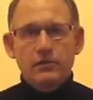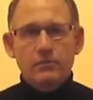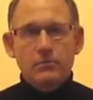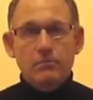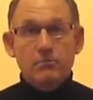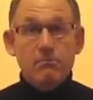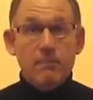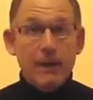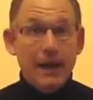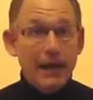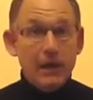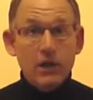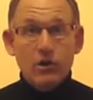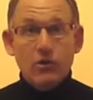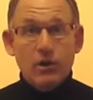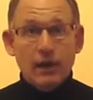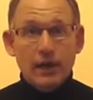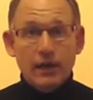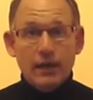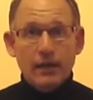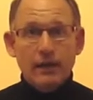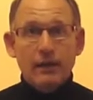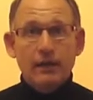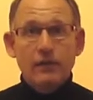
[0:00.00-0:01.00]

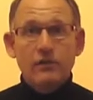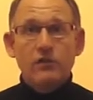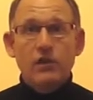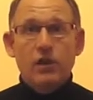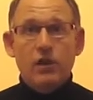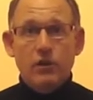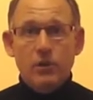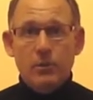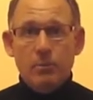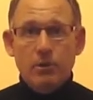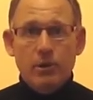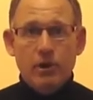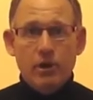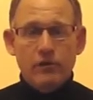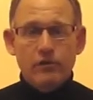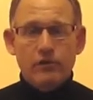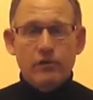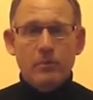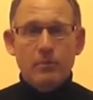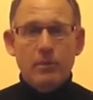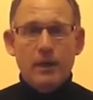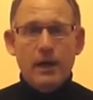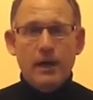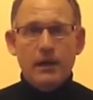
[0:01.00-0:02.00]
migrating into other parts
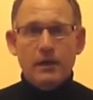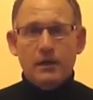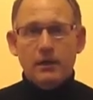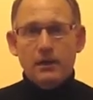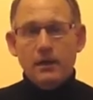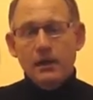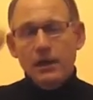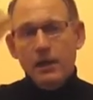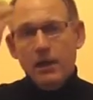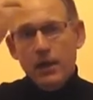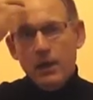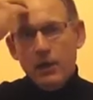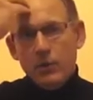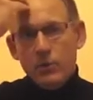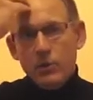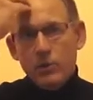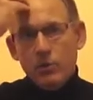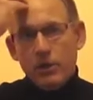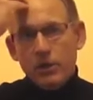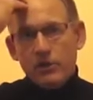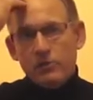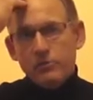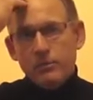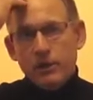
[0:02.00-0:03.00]
of the body. We
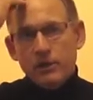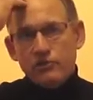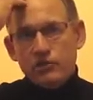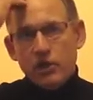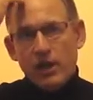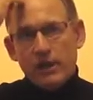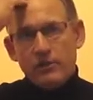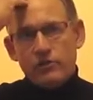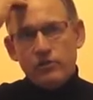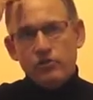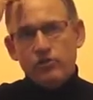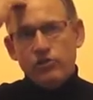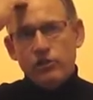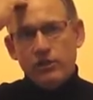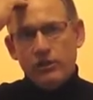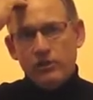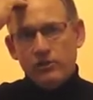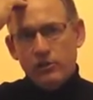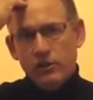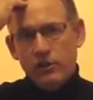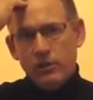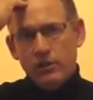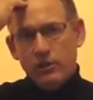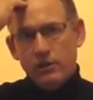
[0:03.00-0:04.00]
want as much oxygen
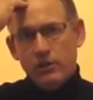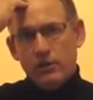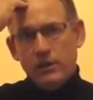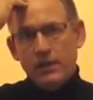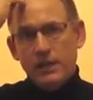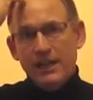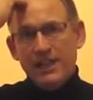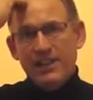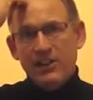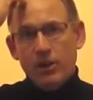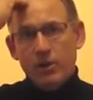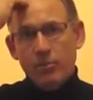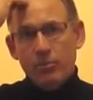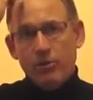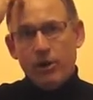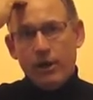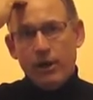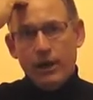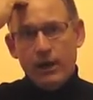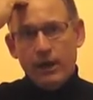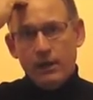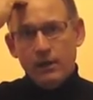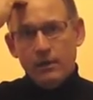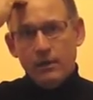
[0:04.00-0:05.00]
as here in our
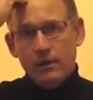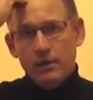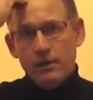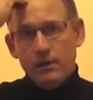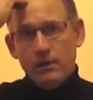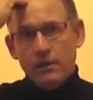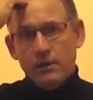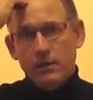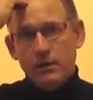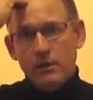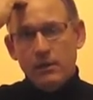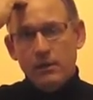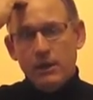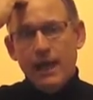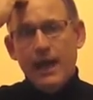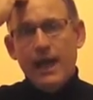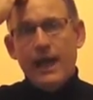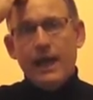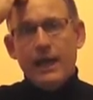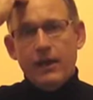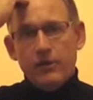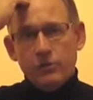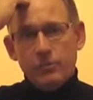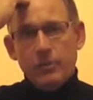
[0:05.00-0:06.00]
brain
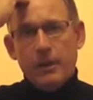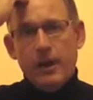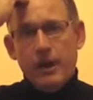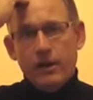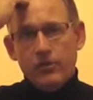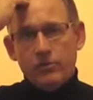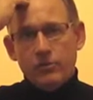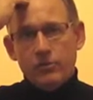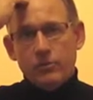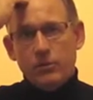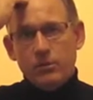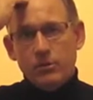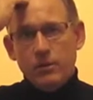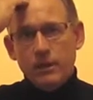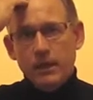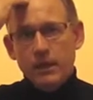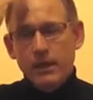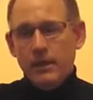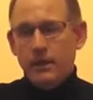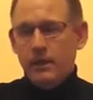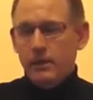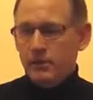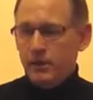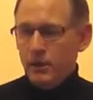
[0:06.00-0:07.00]
as possible.
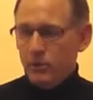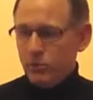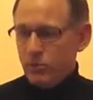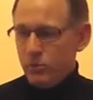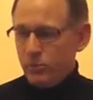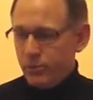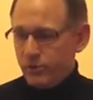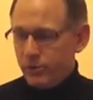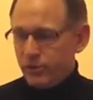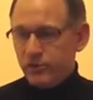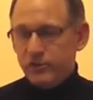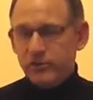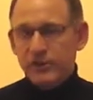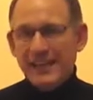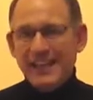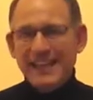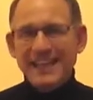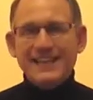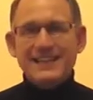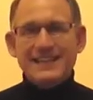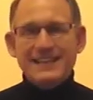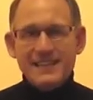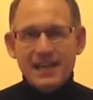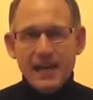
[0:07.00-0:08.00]
Now, when we're
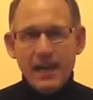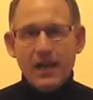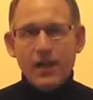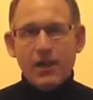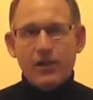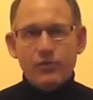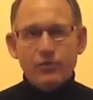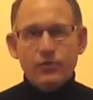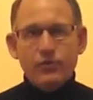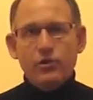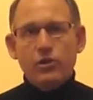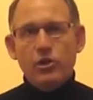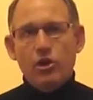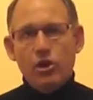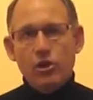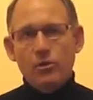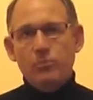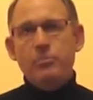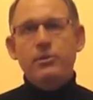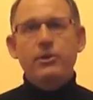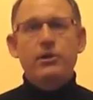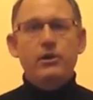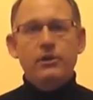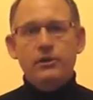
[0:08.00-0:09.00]
sitting down for long
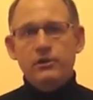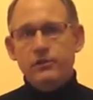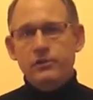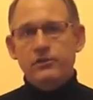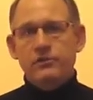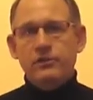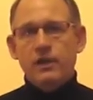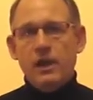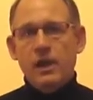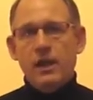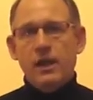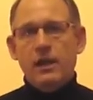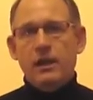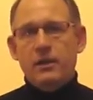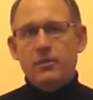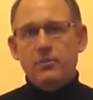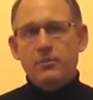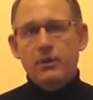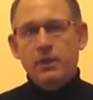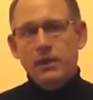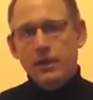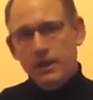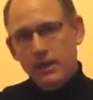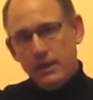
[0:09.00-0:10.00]
periods of
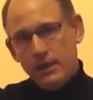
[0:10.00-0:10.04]
time,